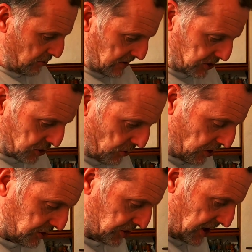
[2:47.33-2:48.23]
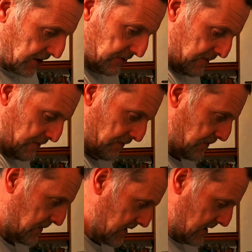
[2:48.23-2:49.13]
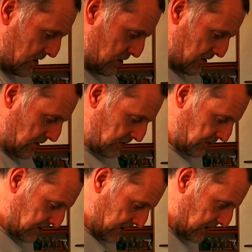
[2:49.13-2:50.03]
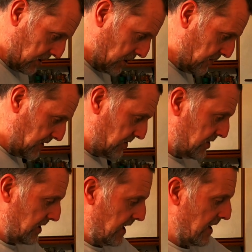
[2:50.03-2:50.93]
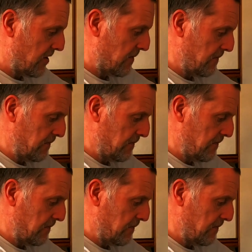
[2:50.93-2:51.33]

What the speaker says: all be squashed down. So that can go into there.